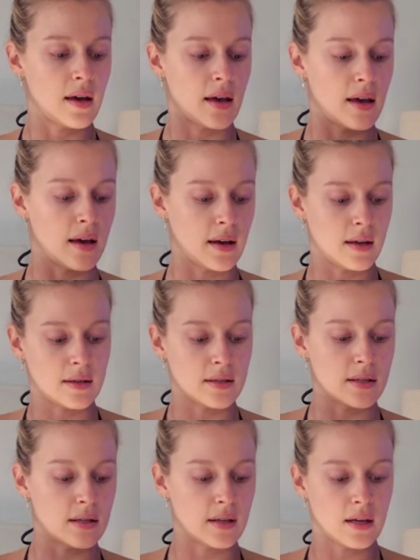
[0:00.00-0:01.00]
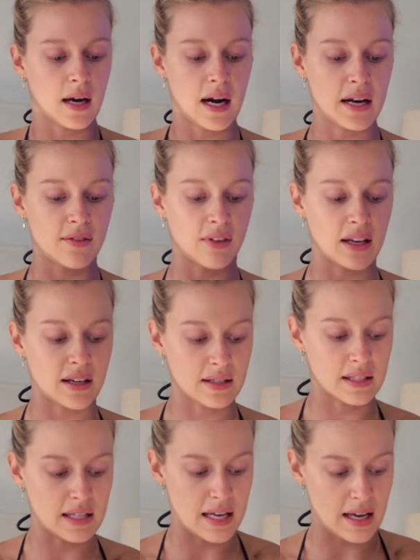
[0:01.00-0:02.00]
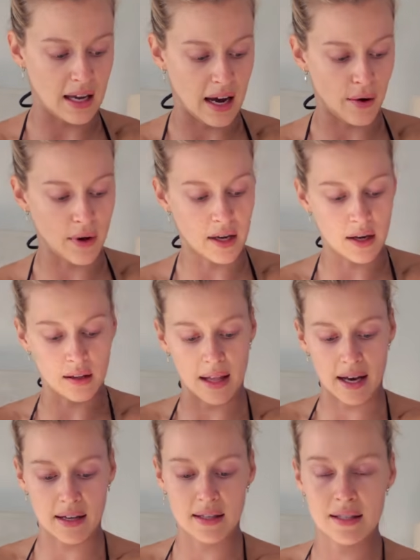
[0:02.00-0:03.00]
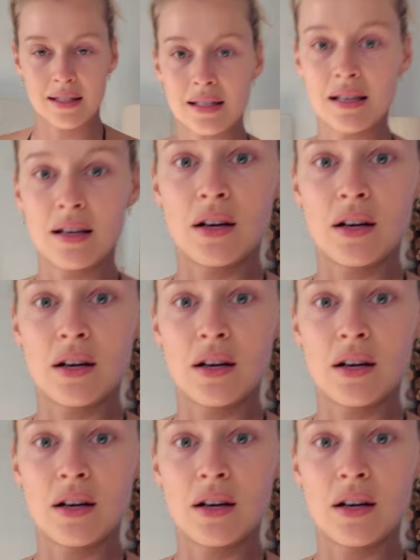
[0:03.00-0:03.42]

and kind of like seeing how it collects.